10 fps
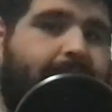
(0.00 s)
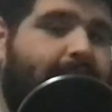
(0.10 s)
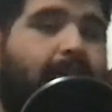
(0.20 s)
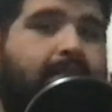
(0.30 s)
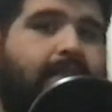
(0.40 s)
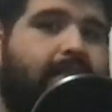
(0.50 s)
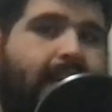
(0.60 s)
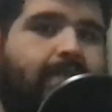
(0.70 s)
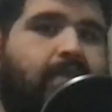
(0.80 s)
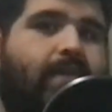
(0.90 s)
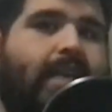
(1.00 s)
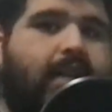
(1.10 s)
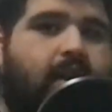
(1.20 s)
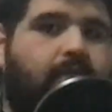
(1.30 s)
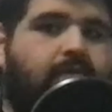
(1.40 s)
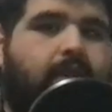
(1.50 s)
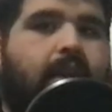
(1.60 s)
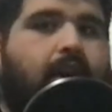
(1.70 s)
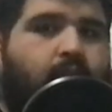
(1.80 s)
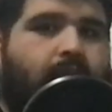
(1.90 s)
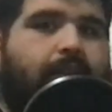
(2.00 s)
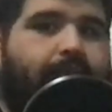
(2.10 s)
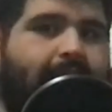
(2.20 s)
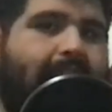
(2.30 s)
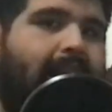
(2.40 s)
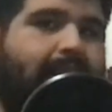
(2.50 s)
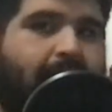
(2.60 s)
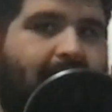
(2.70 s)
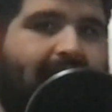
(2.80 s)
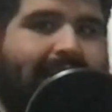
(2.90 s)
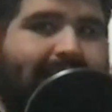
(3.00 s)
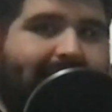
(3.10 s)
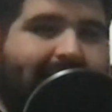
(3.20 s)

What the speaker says: If Elgin James already knows what the finale of Mayans